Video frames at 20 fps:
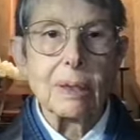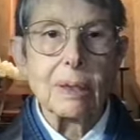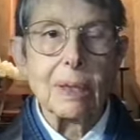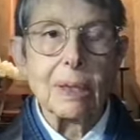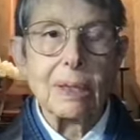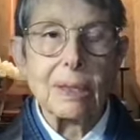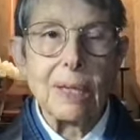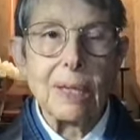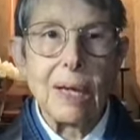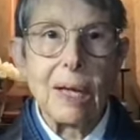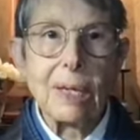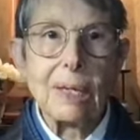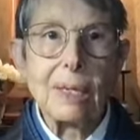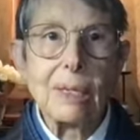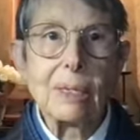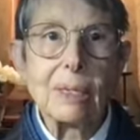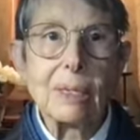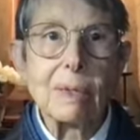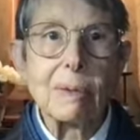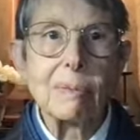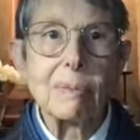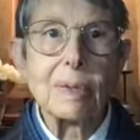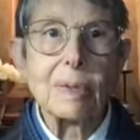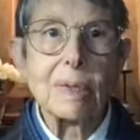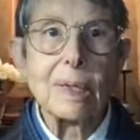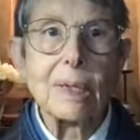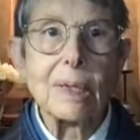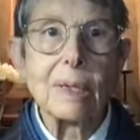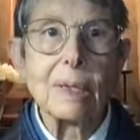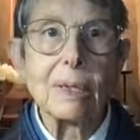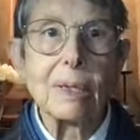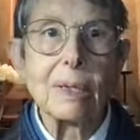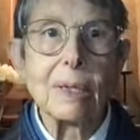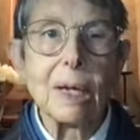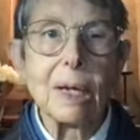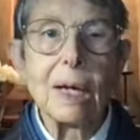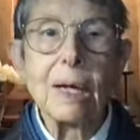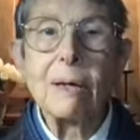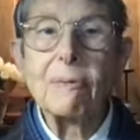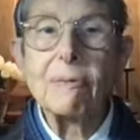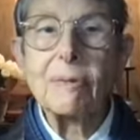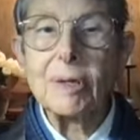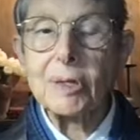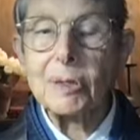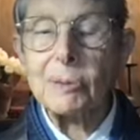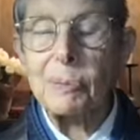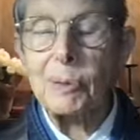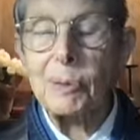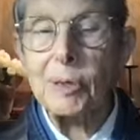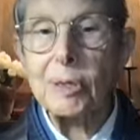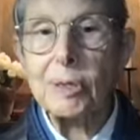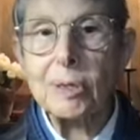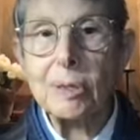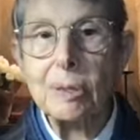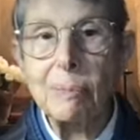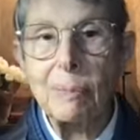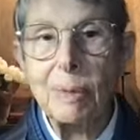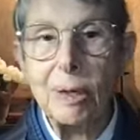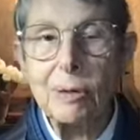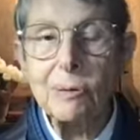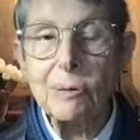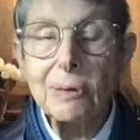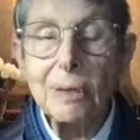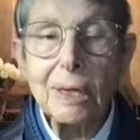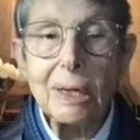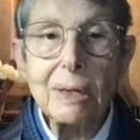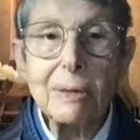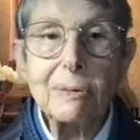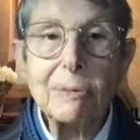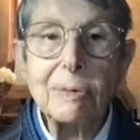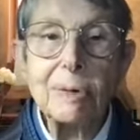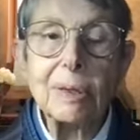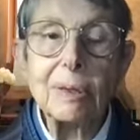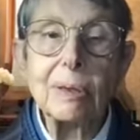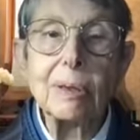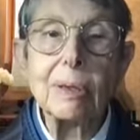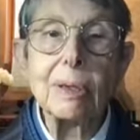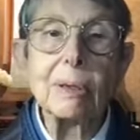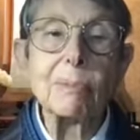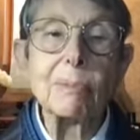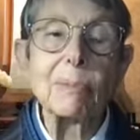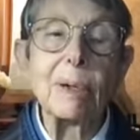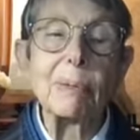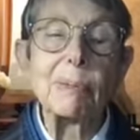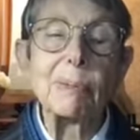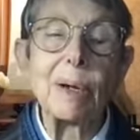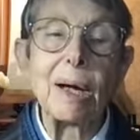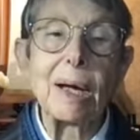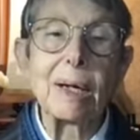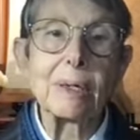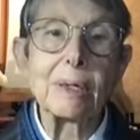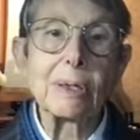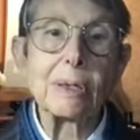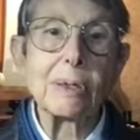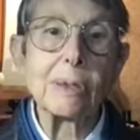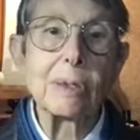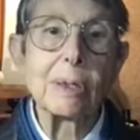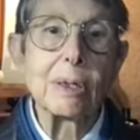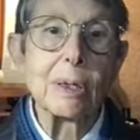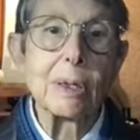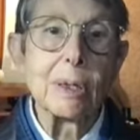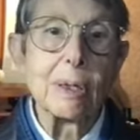And that is something that I have experienced in my own life, in my practice,